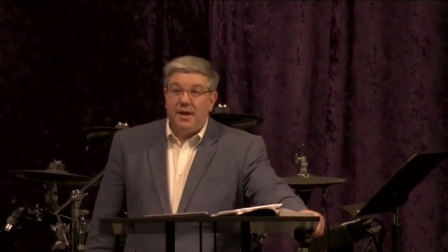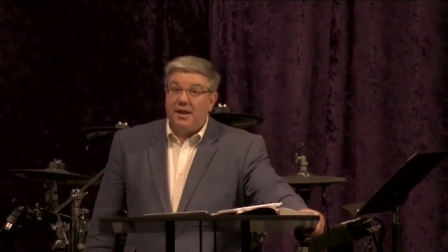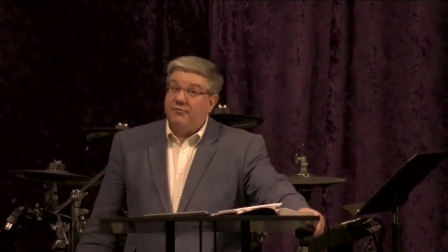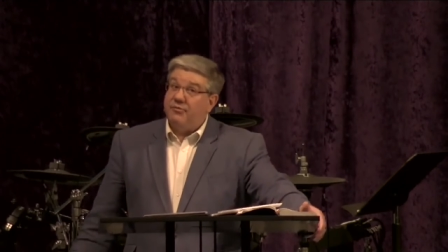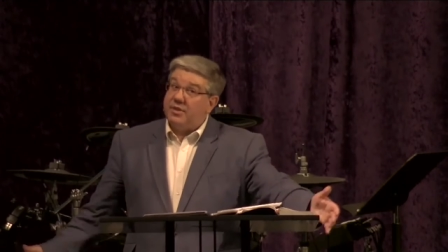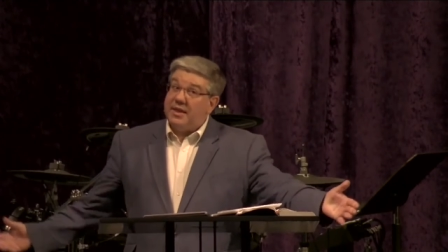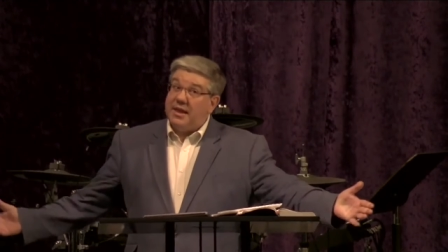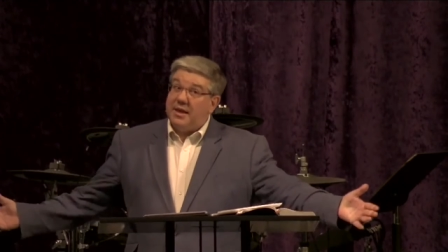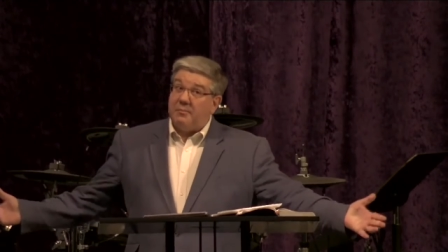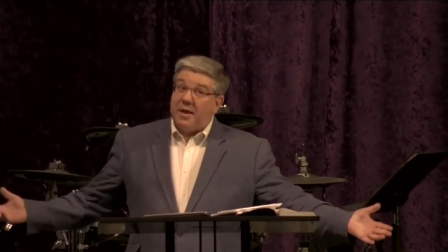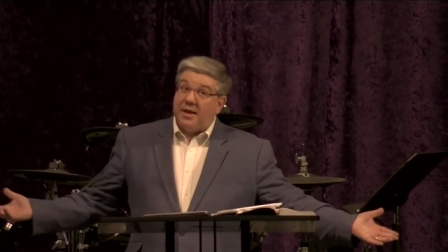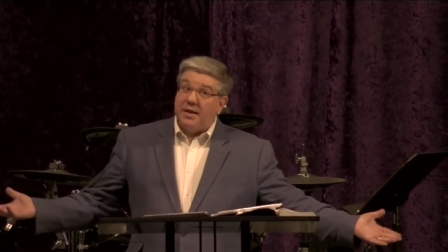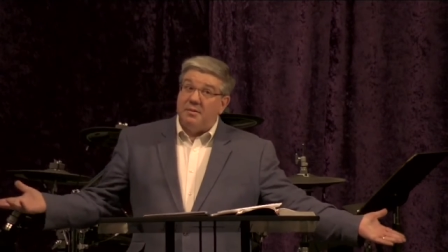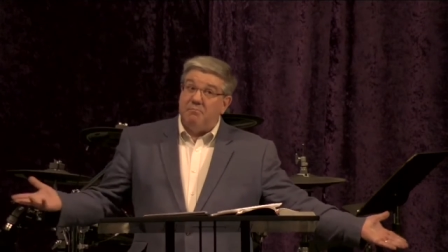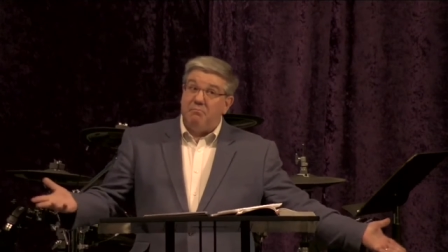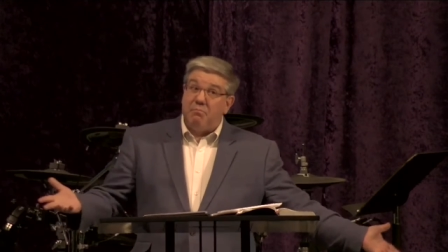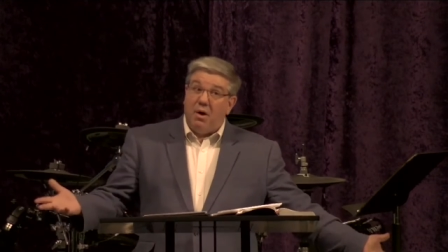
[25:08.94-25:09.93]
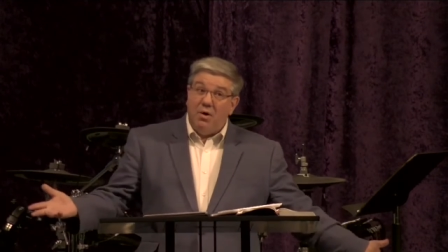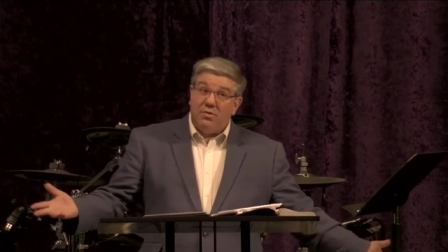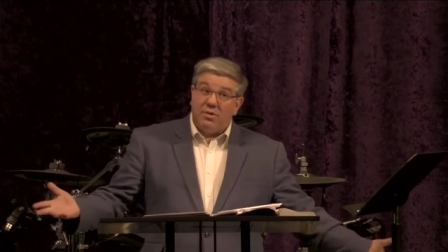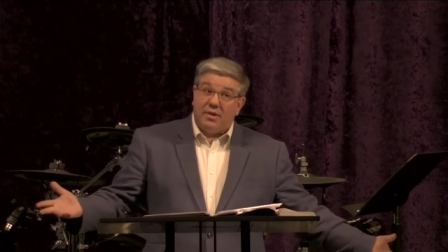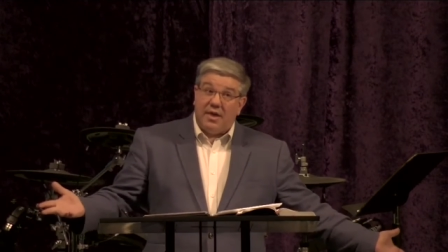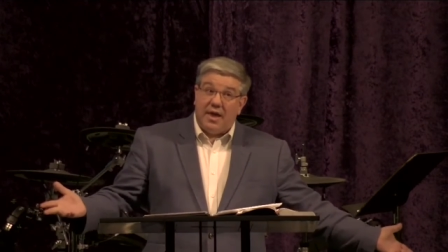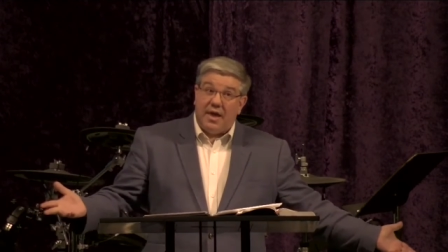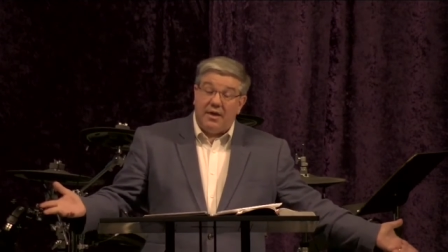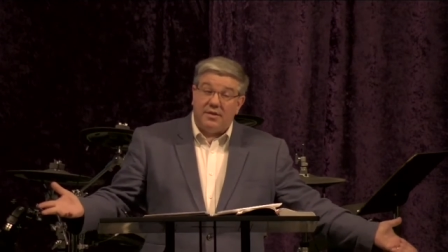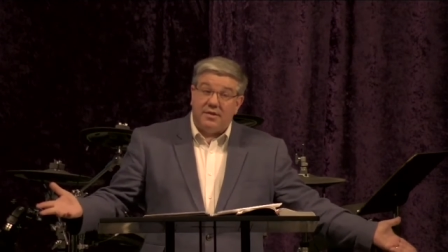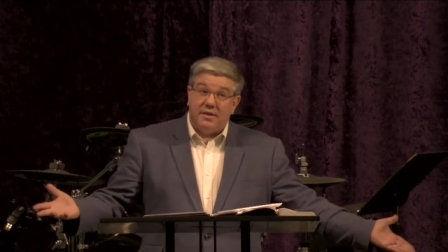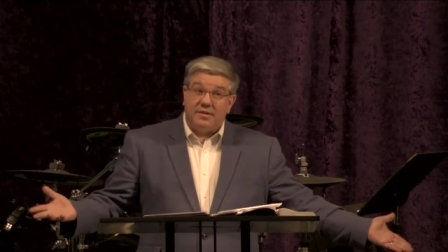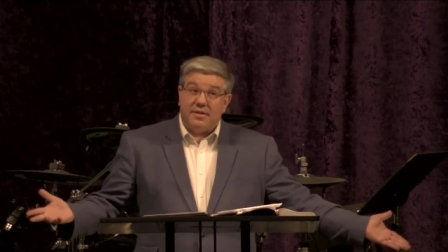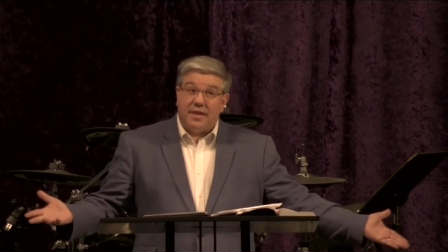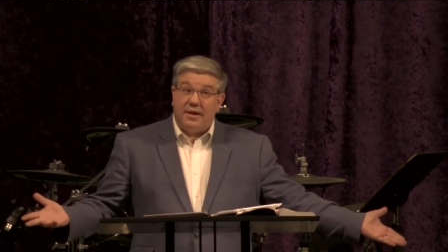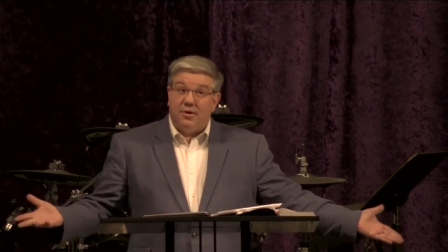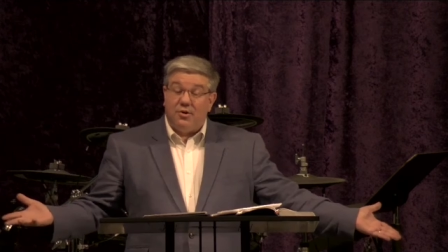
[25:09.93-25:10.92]
And if you think about it, in both
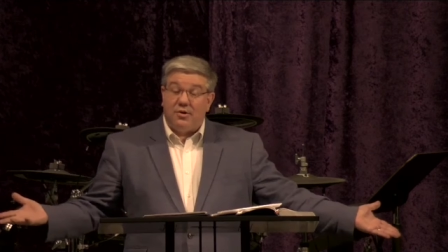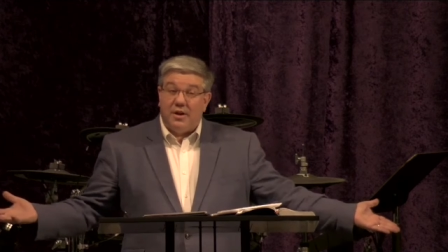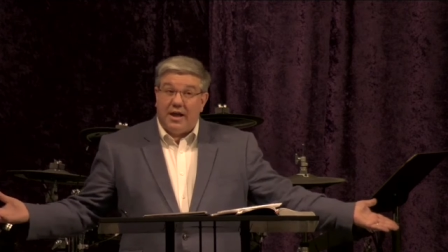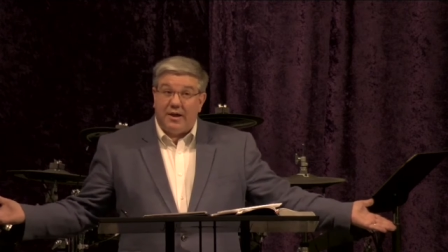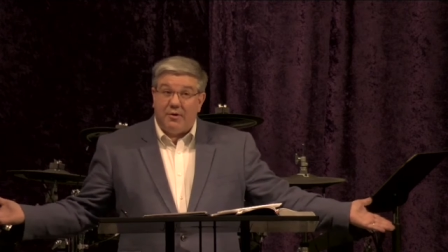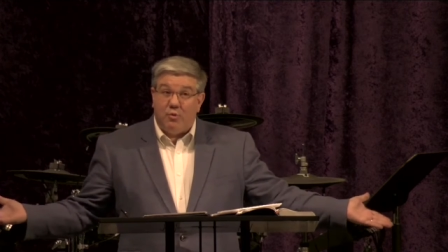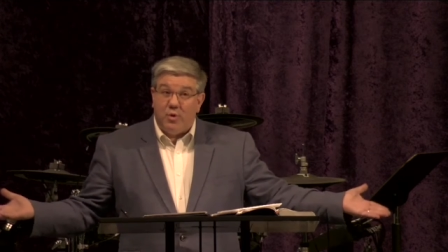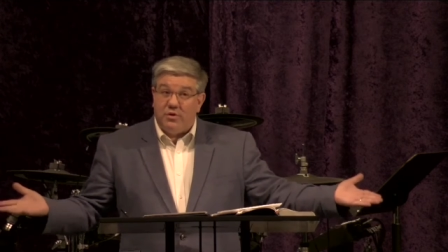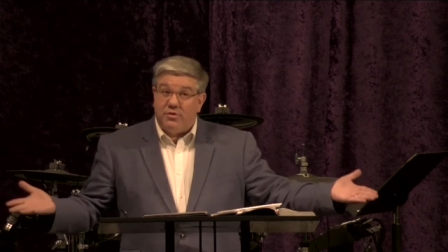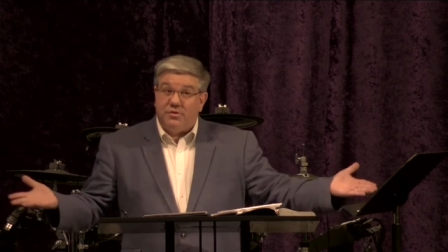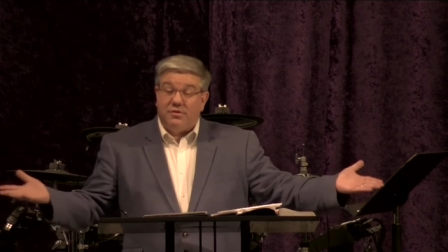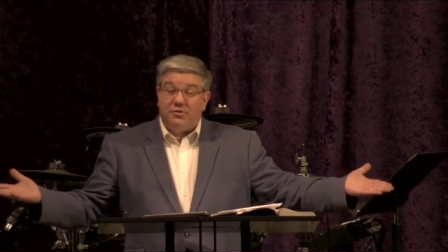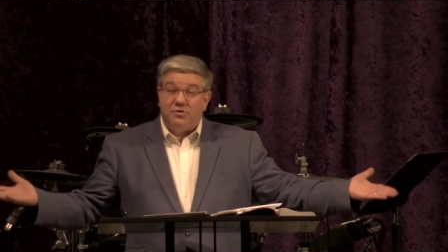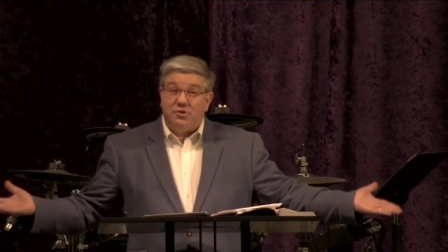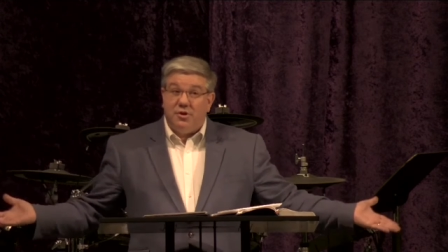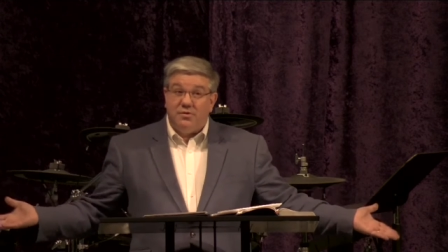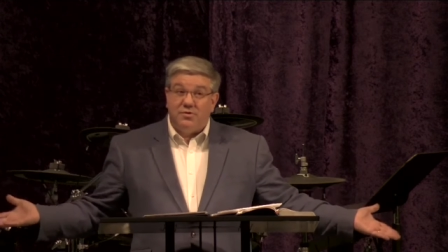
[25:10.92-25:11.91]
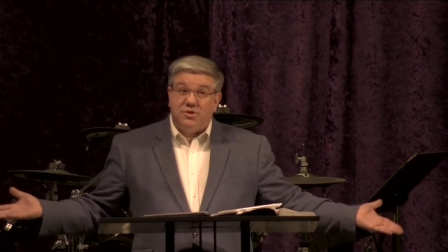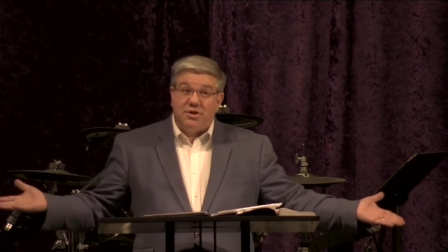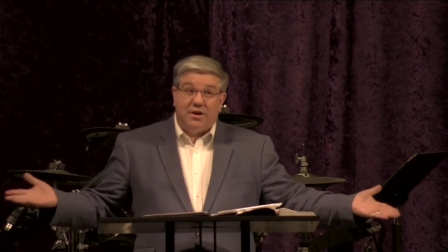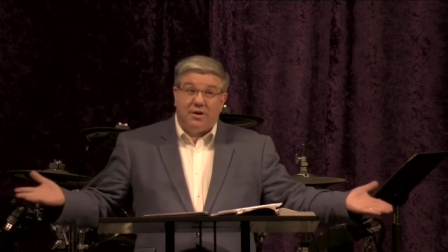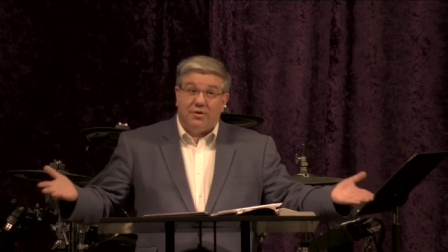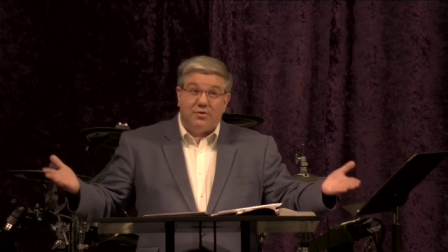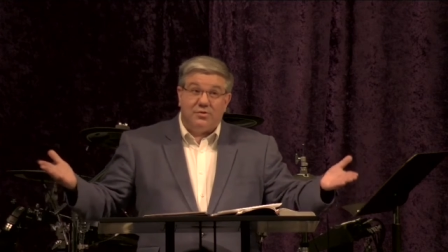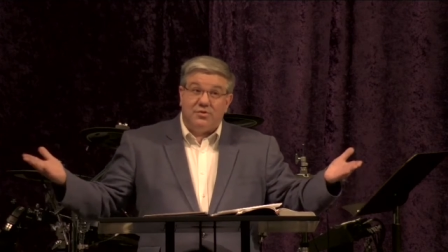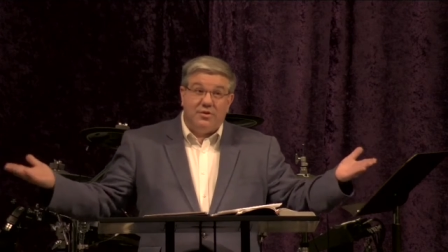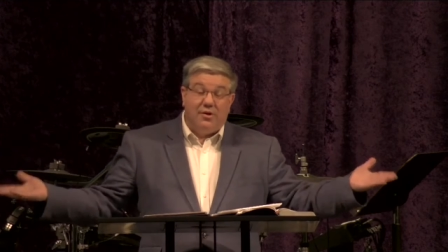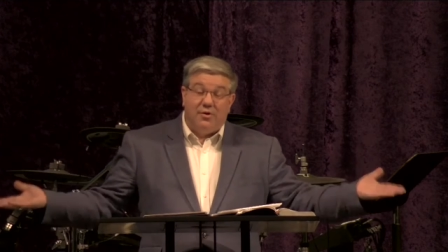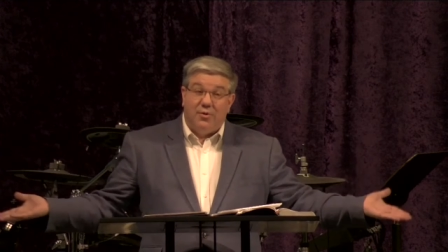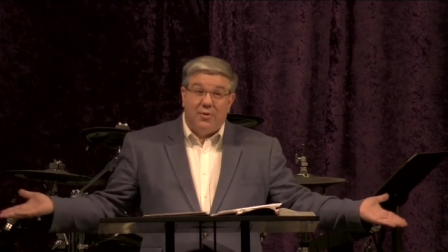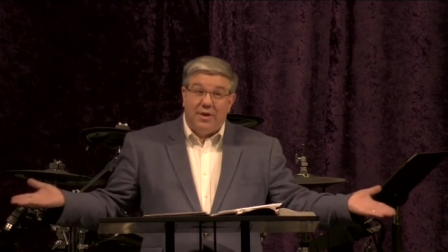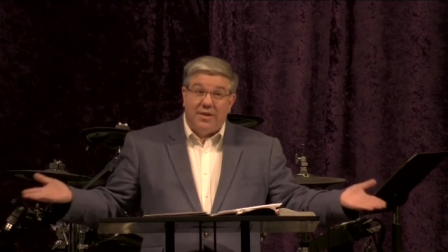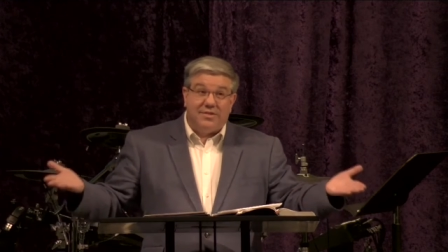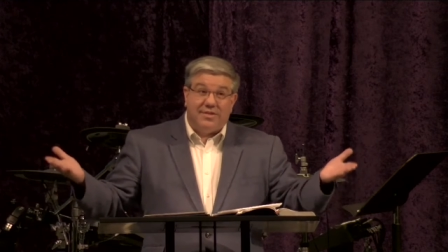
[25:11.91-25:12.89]
cases, they look like Winston Churchill,
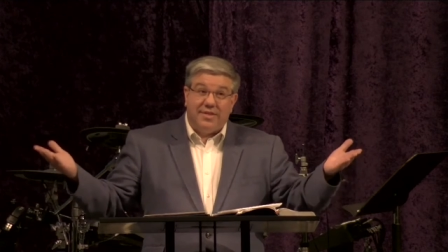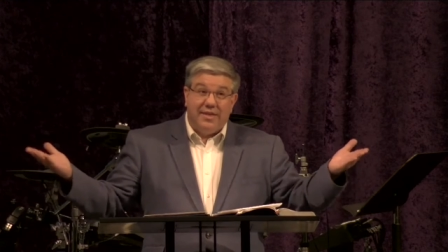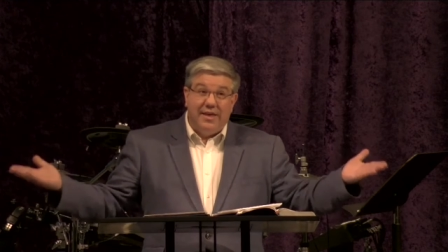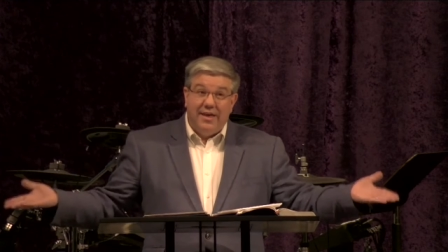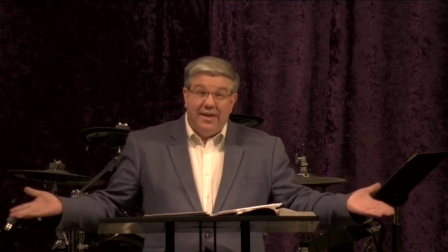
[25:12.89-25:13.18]
so it's...